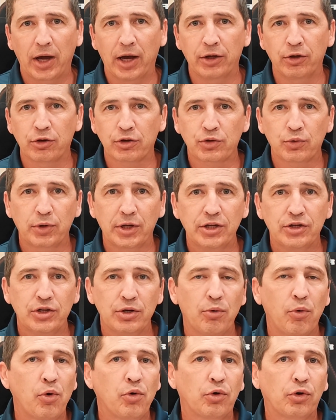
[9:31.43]
your
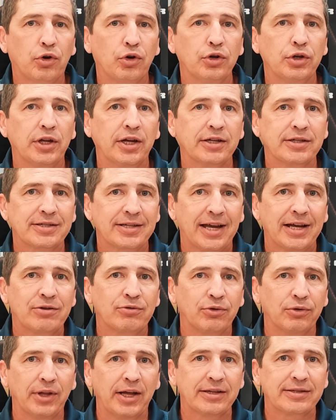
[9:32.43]
22 order could get
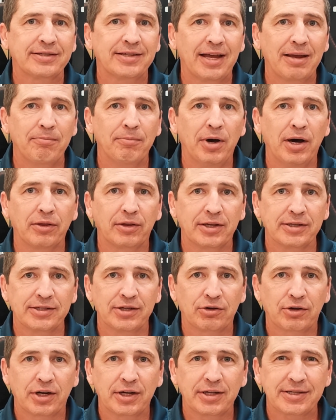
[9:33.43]
scheduled that same month, because
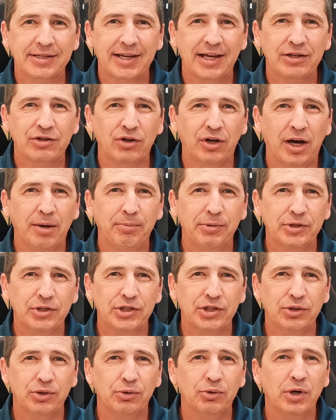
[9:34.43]
they're going to schedule up
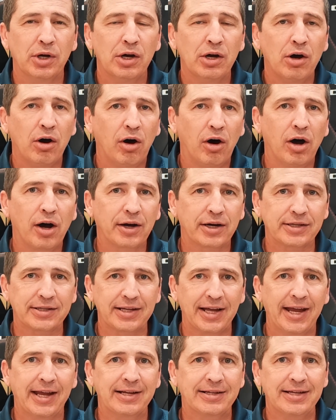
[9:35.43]
into
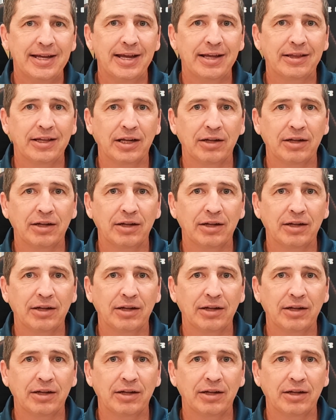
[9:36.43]
August 18th.